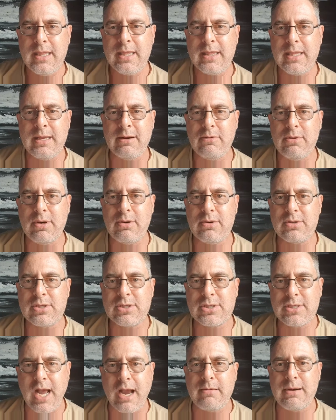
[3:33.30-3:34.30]
There are
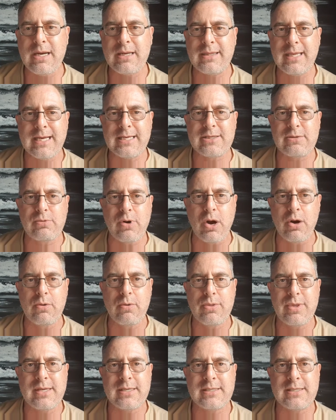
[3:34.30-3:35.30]
so many things wrong
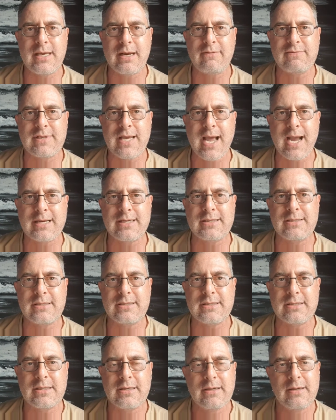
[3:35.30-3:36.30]
with this set of
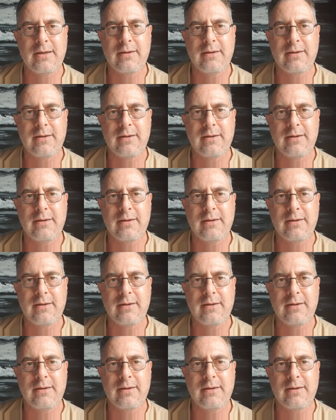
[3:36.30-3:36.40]
taxes.